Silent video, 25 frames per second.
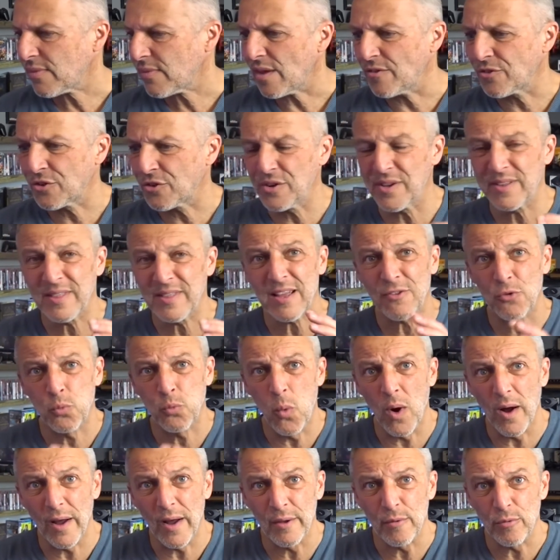So yeah, that's
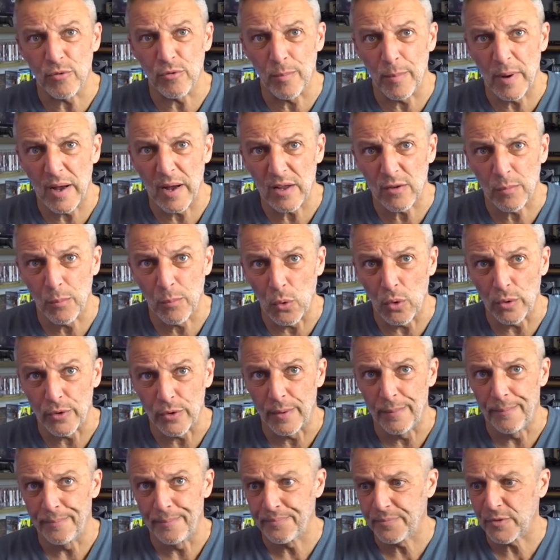why it was a parts board,
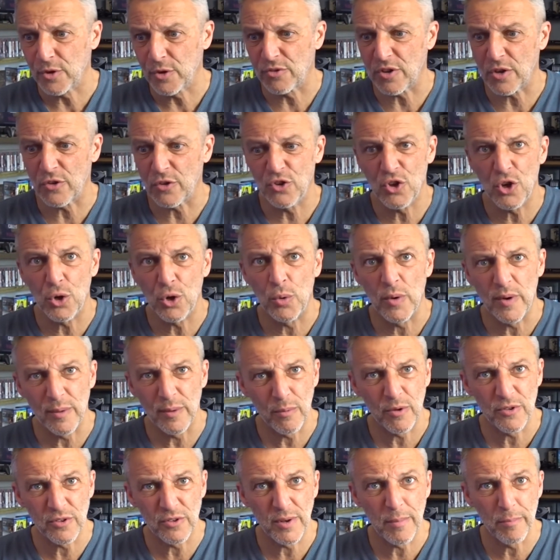because I knew it
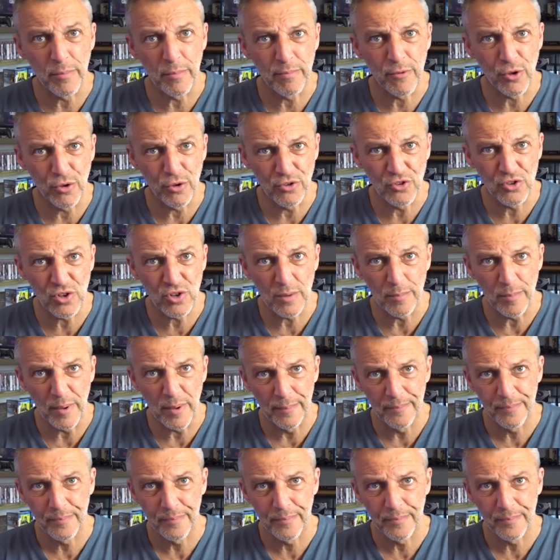wasn't in good shape,